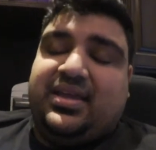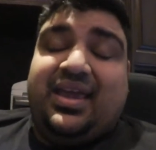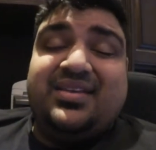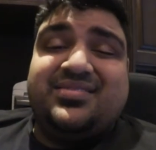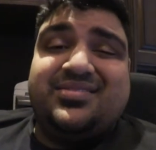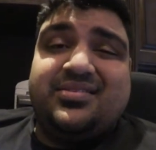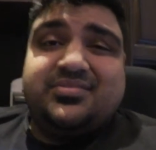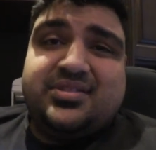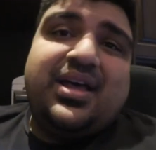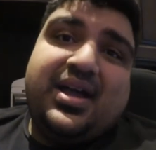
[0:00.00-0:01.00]

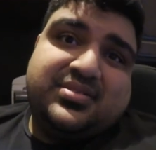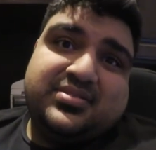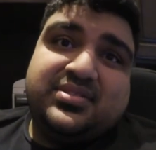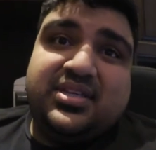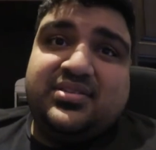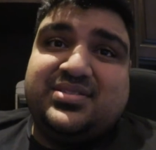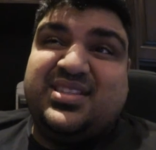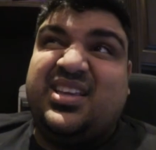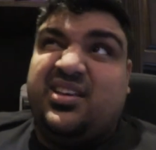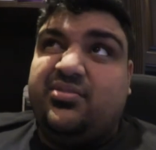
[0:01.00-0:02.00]

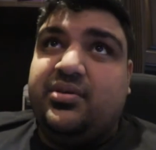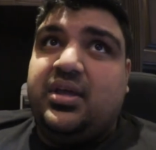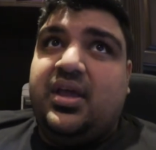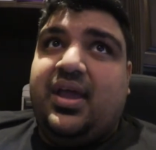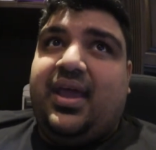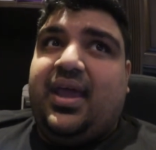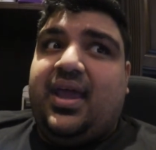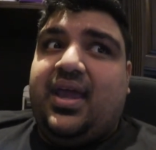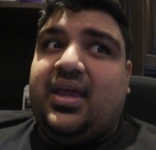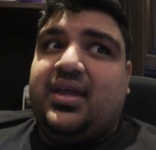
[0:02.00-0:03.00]
case/sleeve,
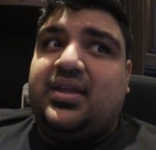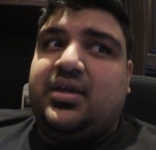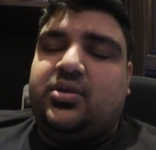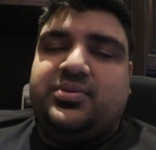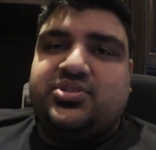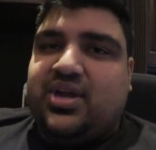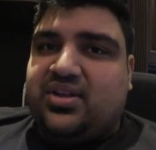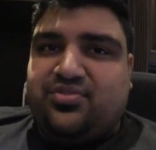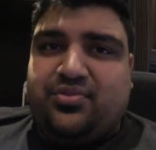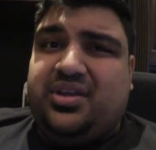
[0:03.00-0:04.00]
and it'll be
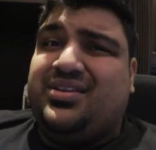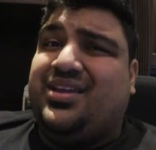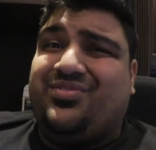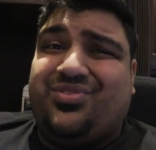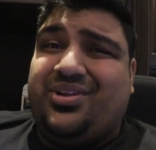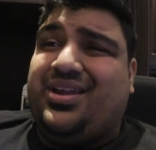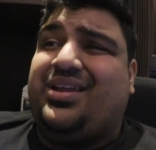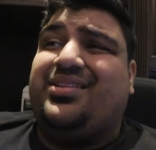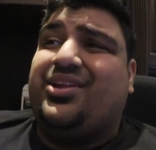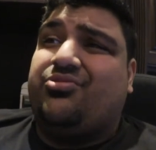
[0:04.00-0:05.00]
scratch free, ding free, and I
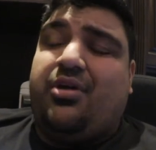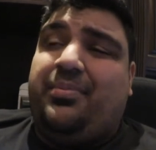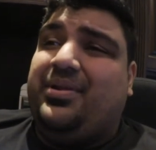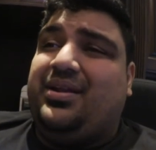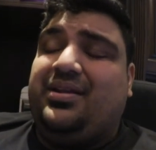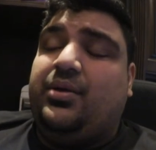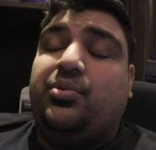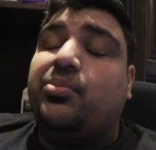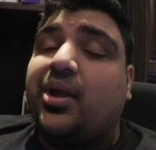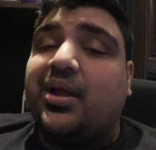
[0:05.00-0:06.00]
can like drop it and it
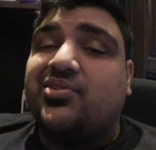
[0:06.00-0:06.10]
won't break.